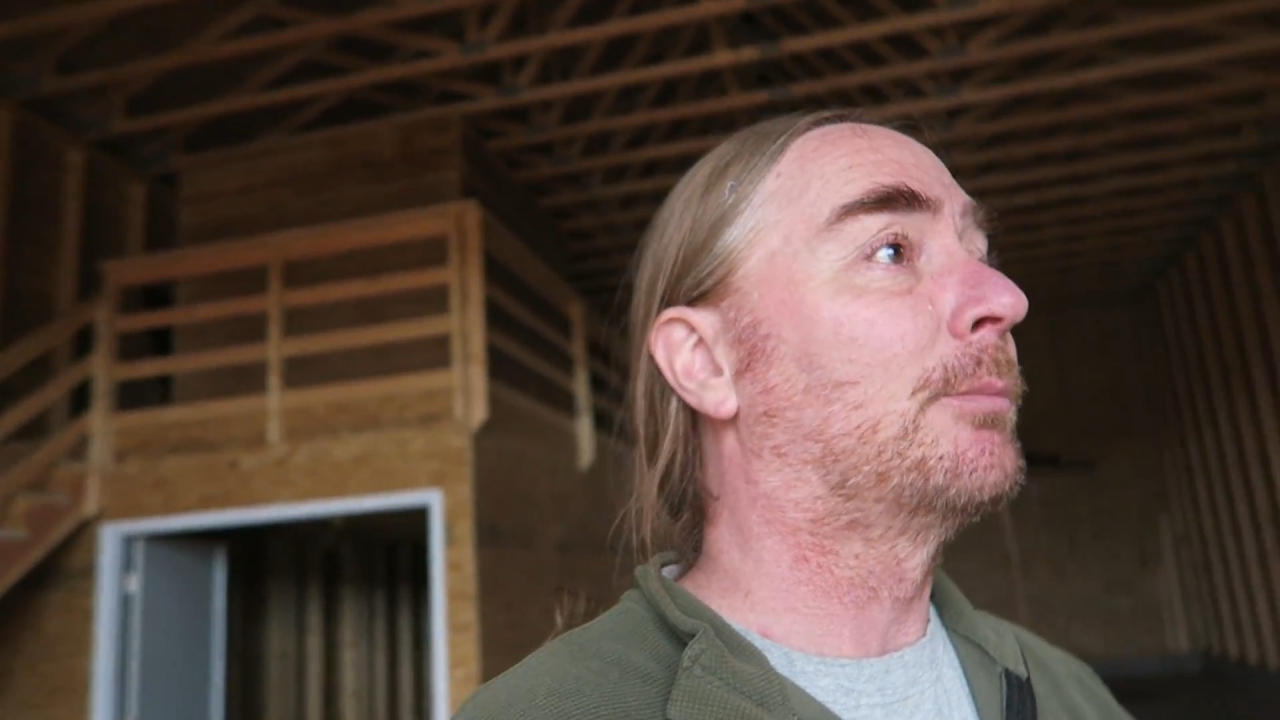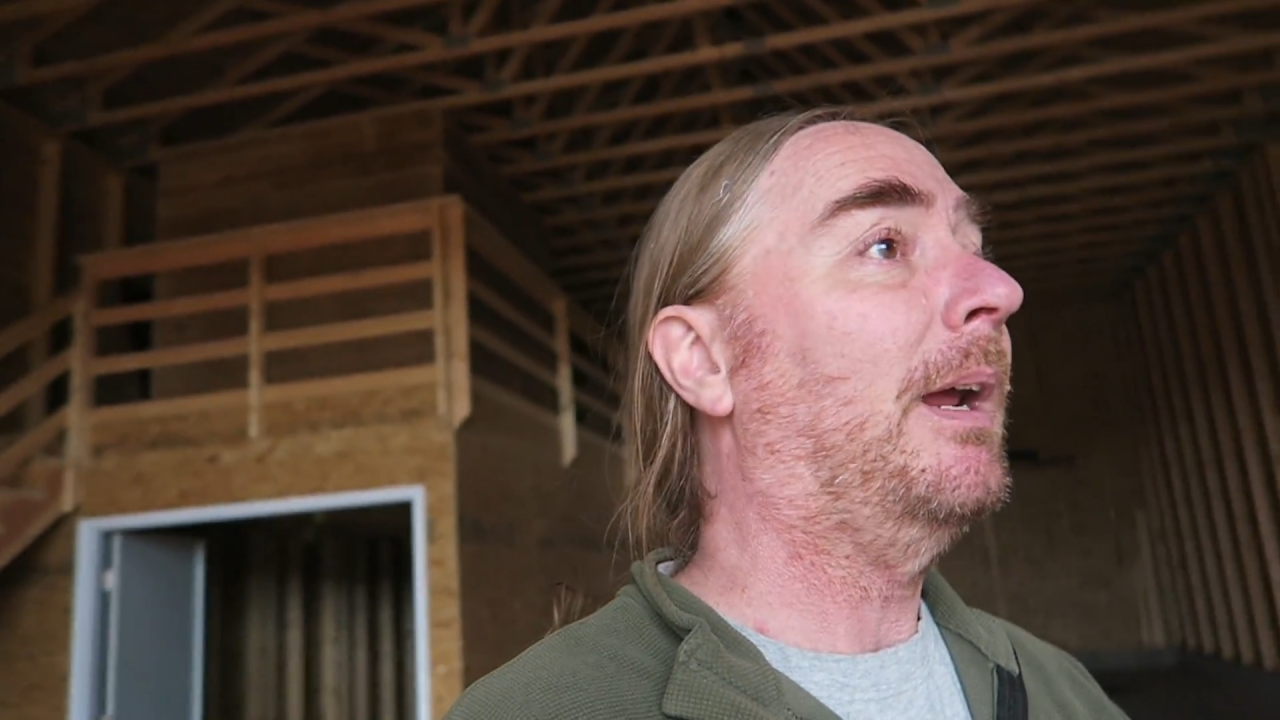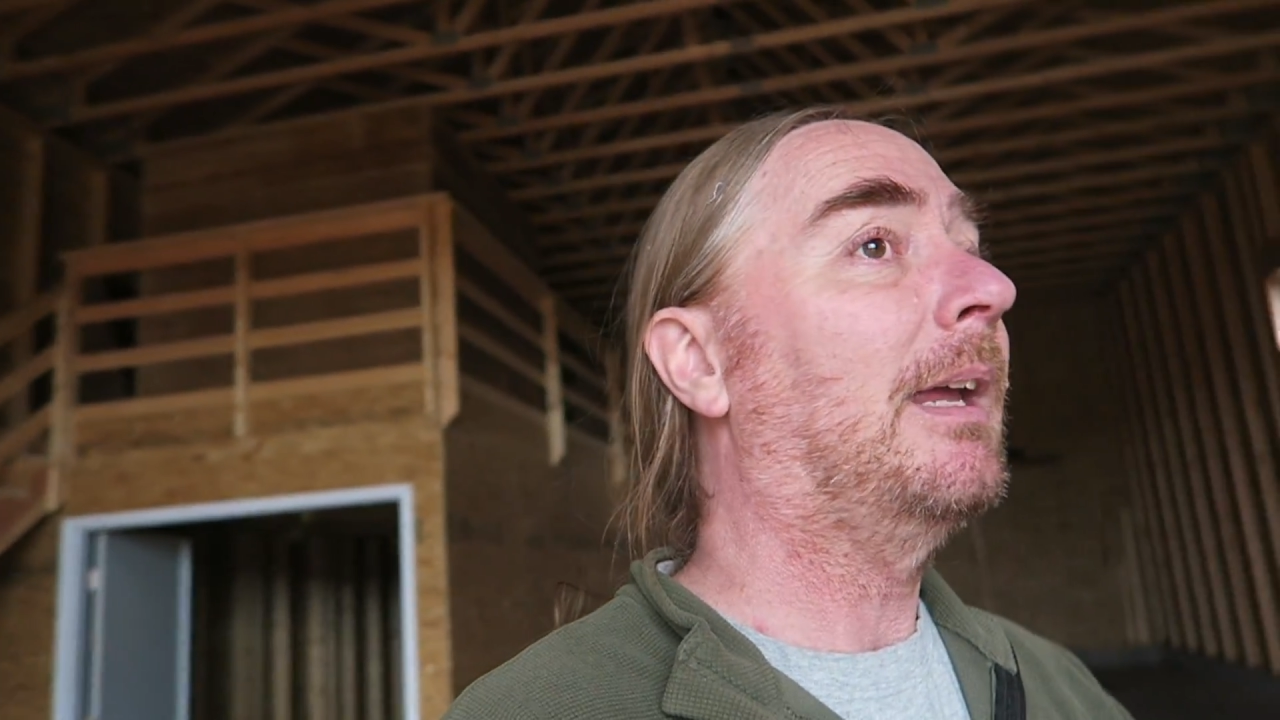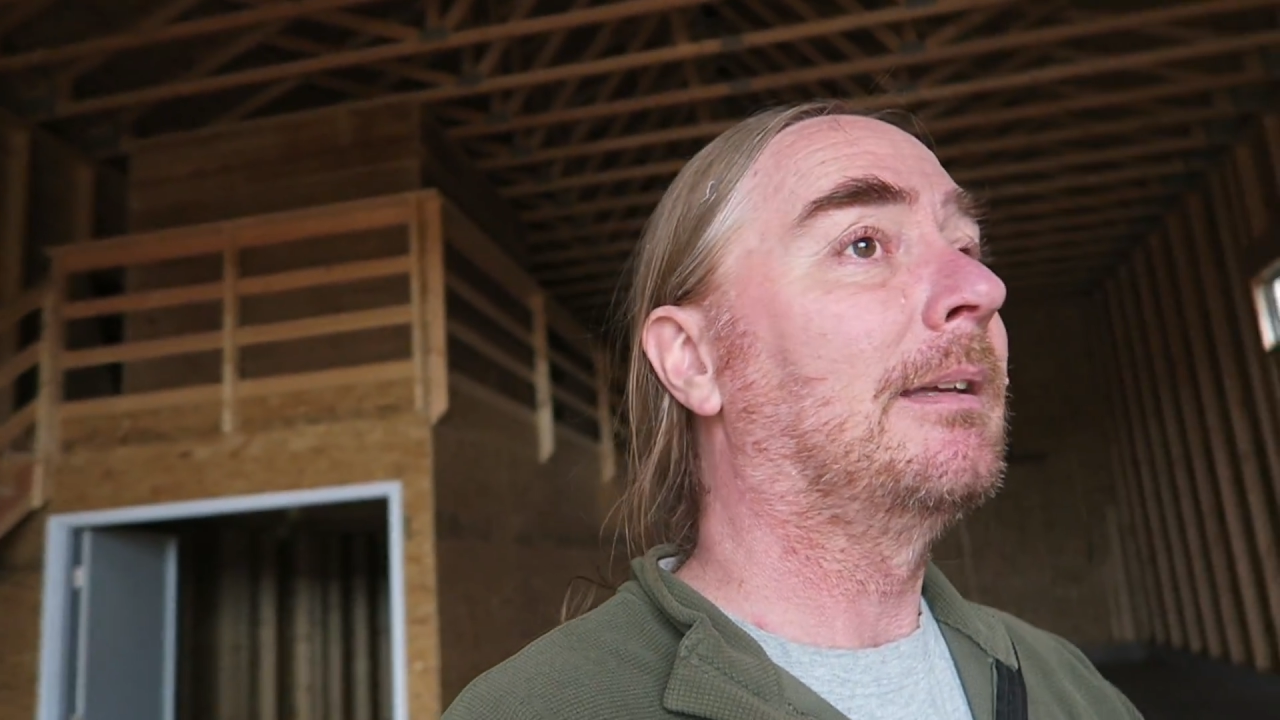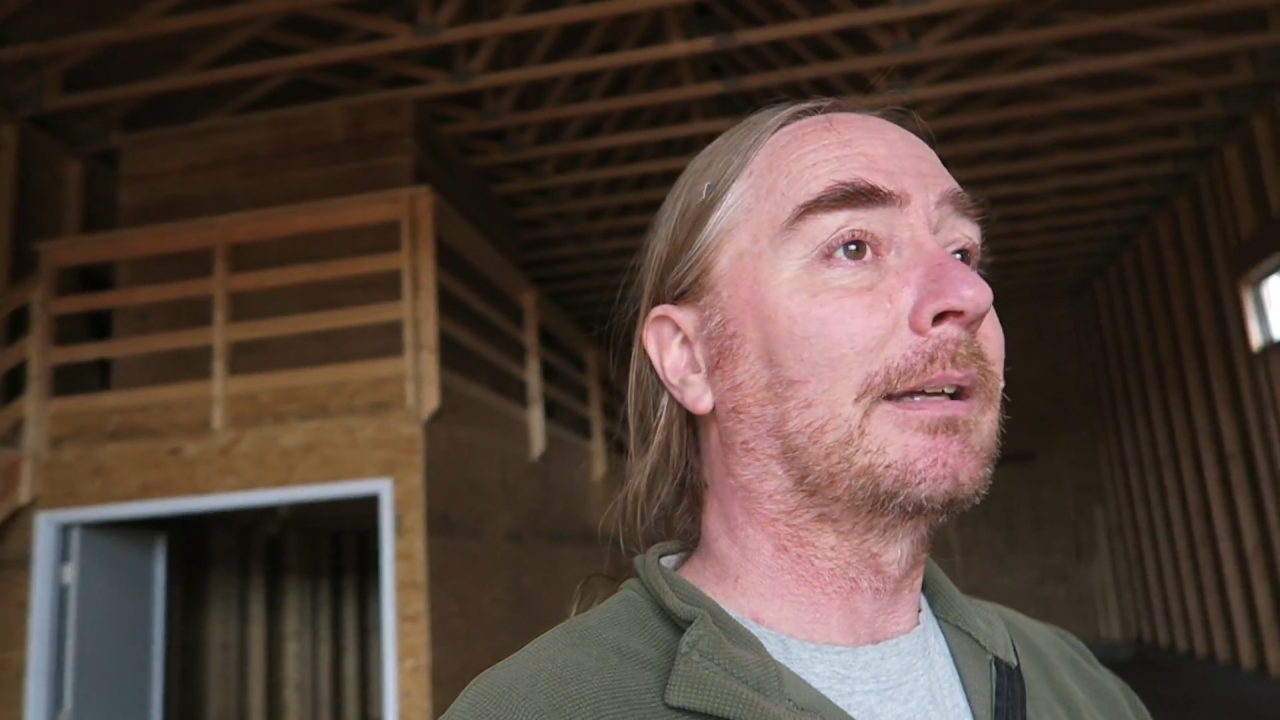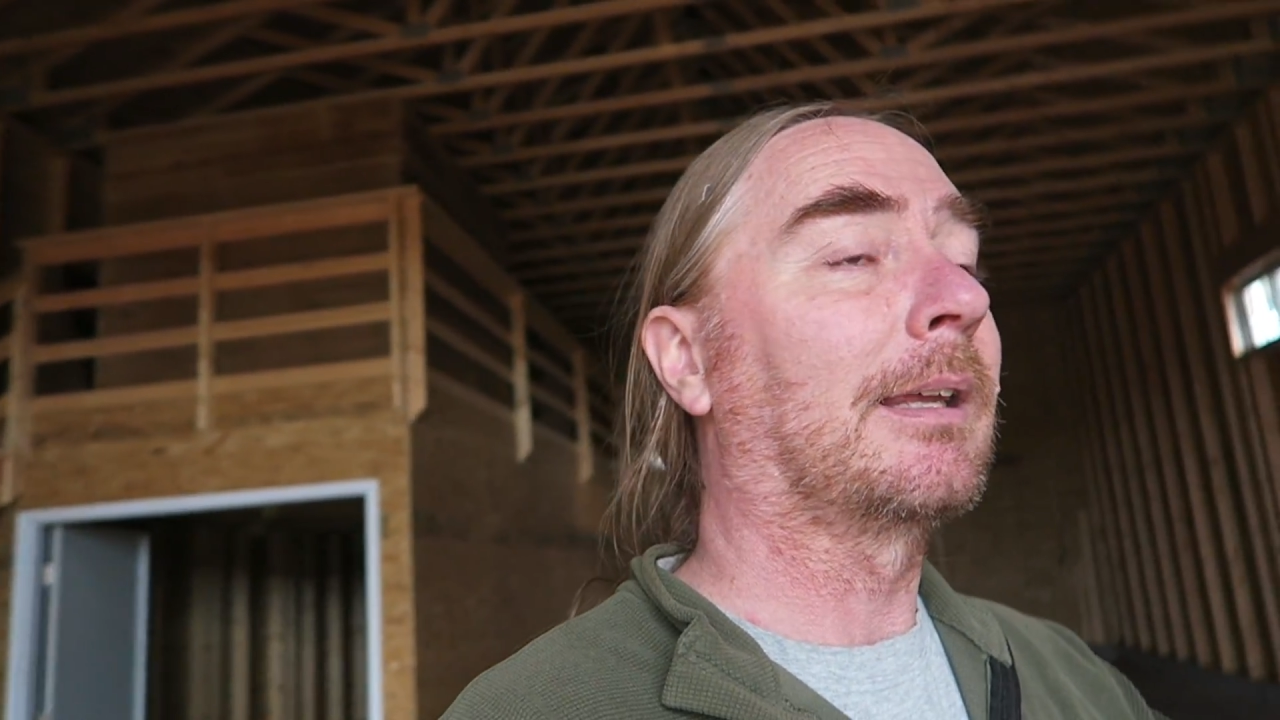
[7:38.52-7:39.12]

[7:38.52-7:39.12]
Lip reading: bay, he's